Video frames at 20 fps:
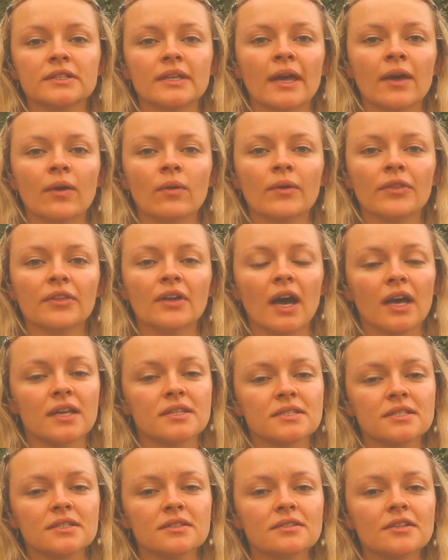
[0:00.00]
it now with
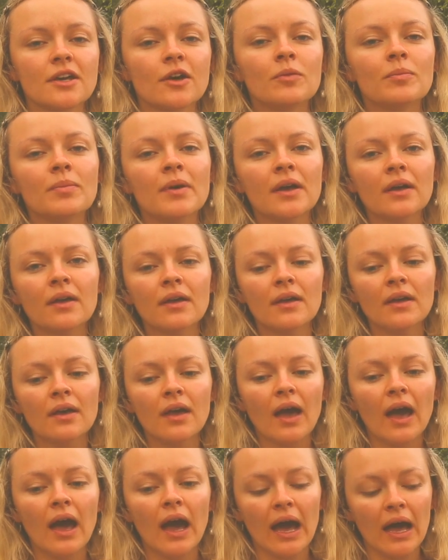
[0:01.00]
Castile soap
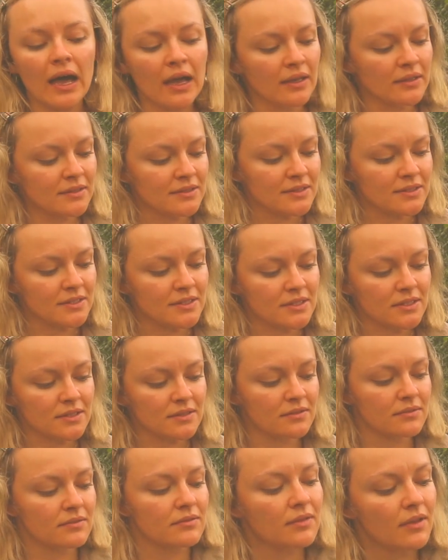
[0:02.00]
and
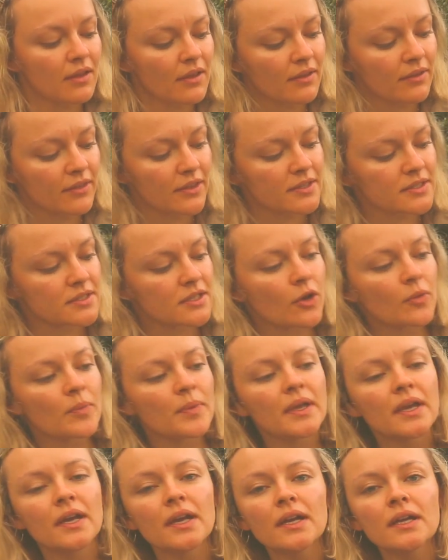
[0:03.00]
the soap
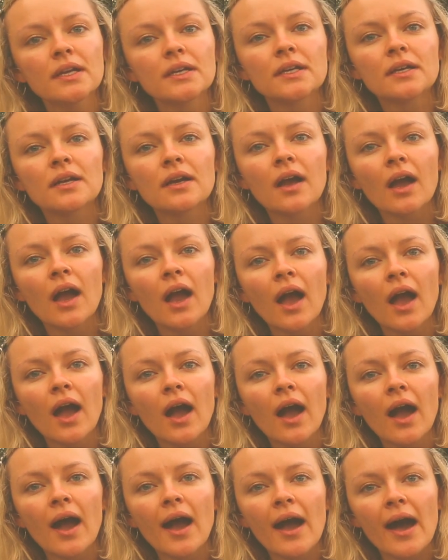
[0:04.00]
here,
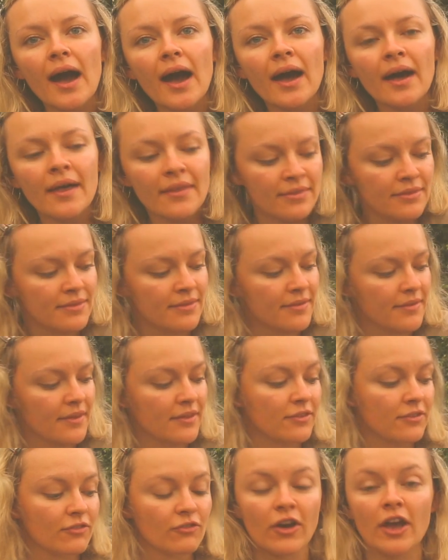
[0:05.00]
and
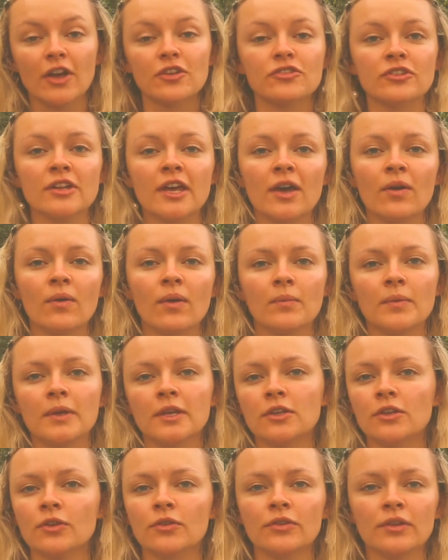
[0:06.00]
it's fresh now and we
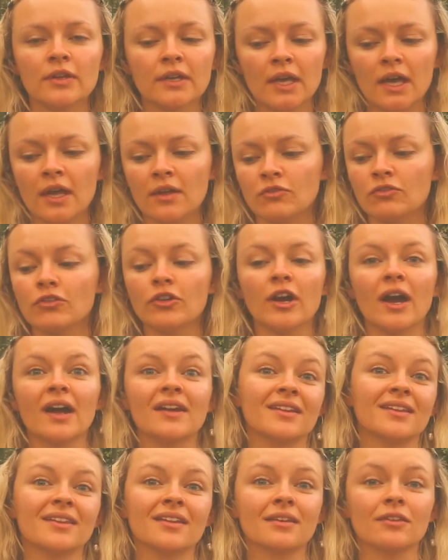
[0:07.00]
can use it again for
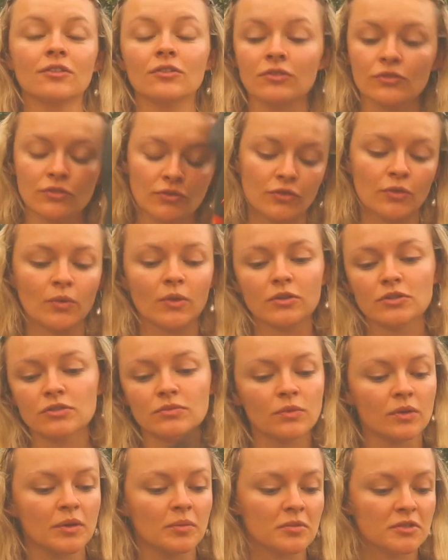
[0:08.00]
anything. You can use it for
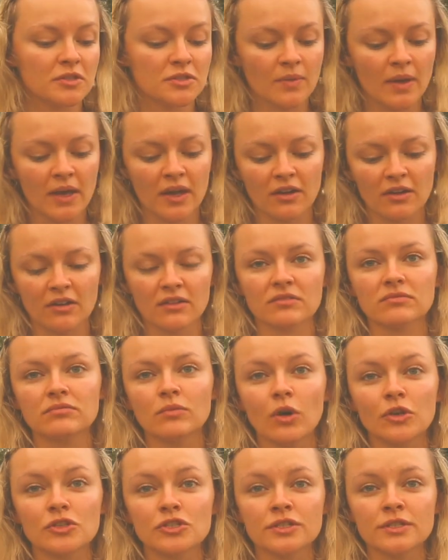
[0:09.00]
wiping sweat or
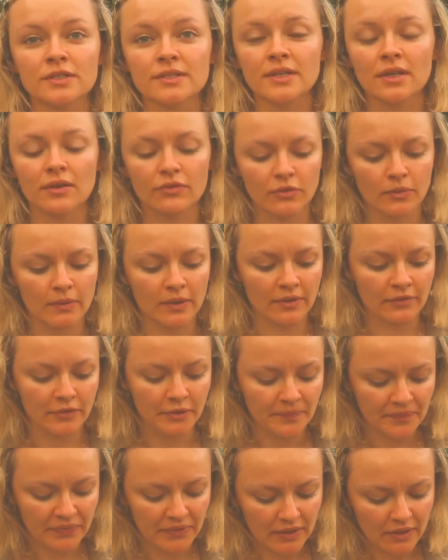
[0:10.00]
washing yourself or whatever.
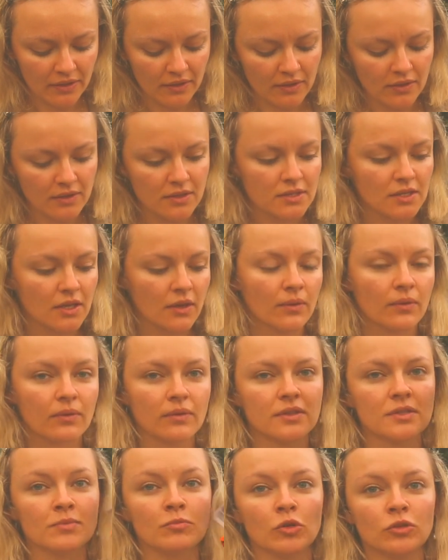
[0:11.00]
So
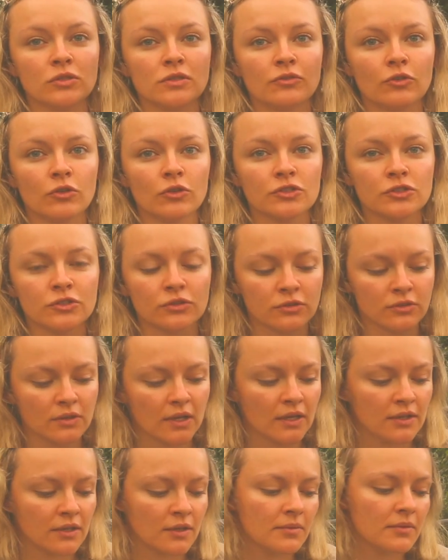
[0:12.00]
it's multifunctional
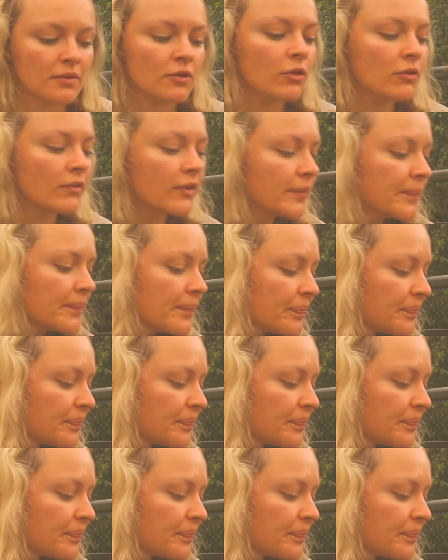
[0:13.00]
and I love it.